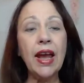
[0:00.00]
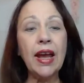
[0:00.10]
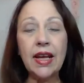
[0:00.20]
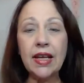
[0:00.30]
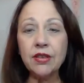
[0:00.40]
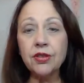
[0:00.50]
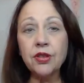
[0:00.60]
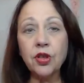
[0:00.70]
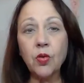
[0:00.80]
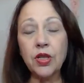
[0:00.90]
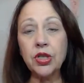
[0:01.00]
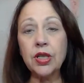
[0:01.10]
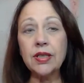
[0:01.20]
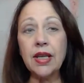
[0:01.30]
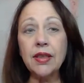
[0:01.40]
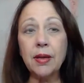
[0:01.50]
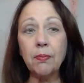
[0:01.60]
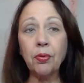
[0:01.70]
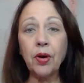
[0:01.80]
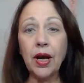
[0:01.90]
and answer your questions and then
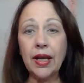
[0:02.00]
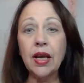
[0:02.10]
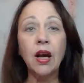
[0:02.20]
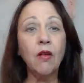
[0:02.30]
pray